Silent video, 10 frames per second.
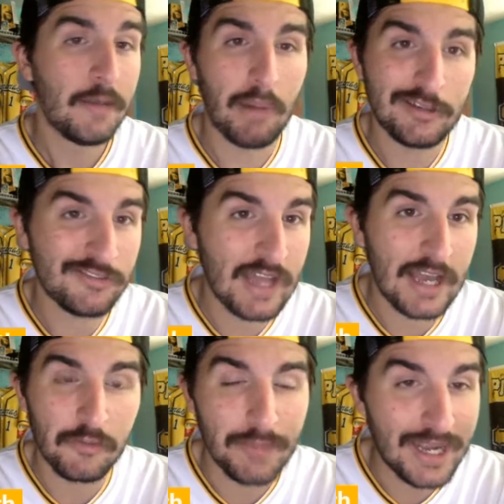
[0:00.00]

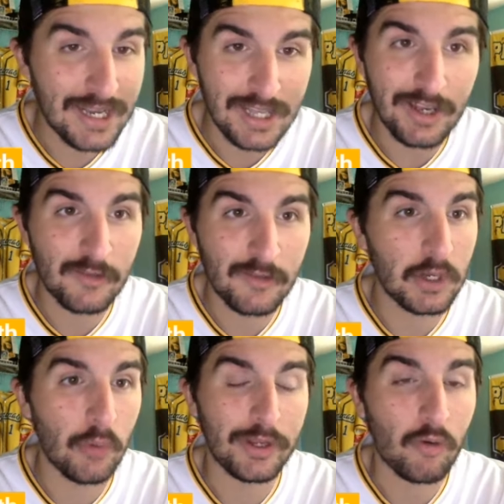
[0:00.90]
Mustache mania has
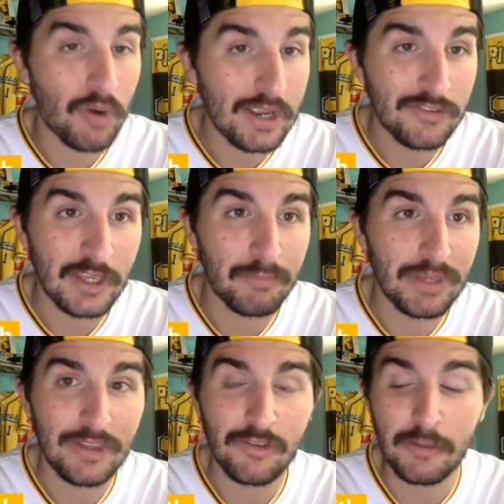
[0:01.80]
been going crazy at
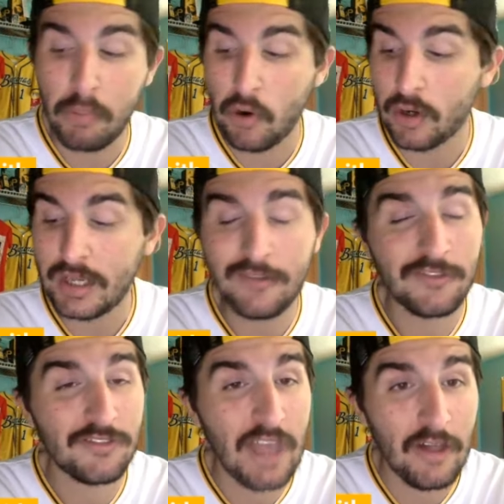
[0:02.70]
PNC Park.
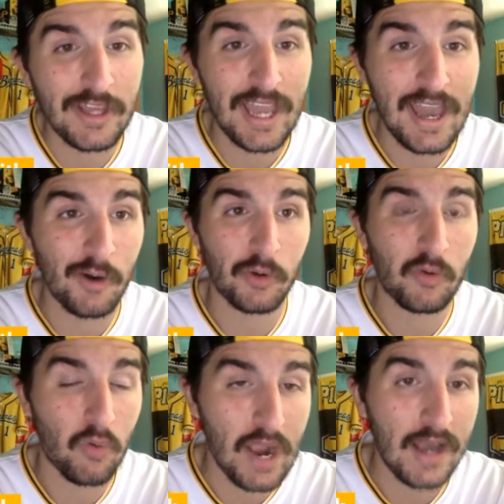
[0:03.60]
He's selling out
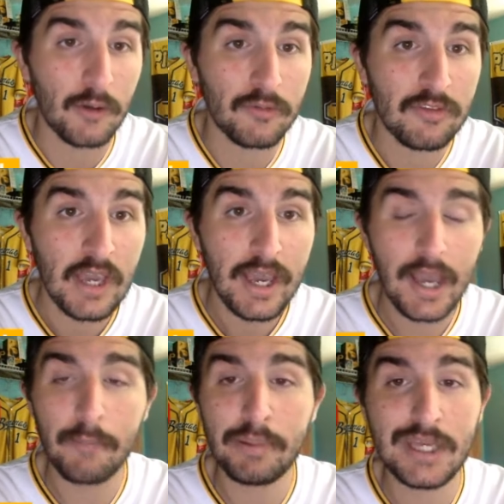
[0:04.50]
crowds
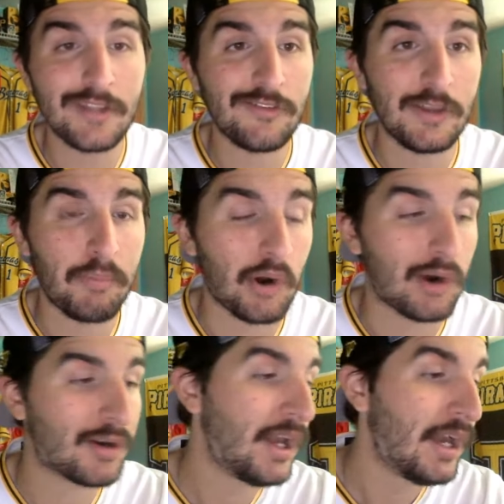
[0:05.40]
at PNC
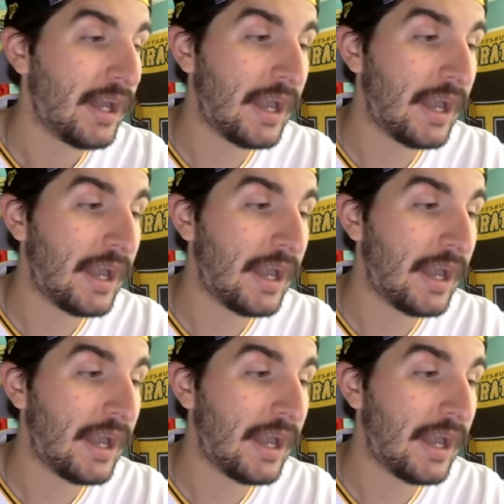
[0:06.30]
Park.